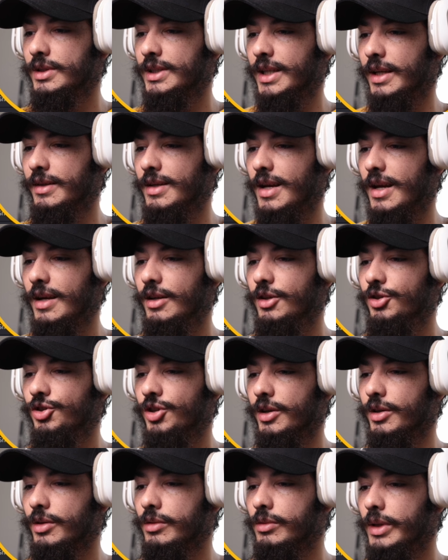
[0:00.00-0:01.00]
set Danish
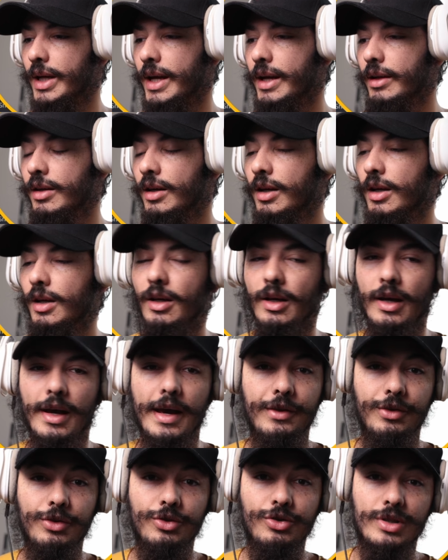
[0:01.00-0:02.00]
and create,
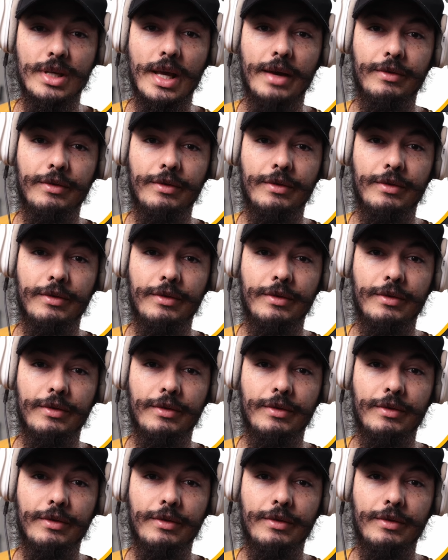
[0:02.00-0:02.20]
and you just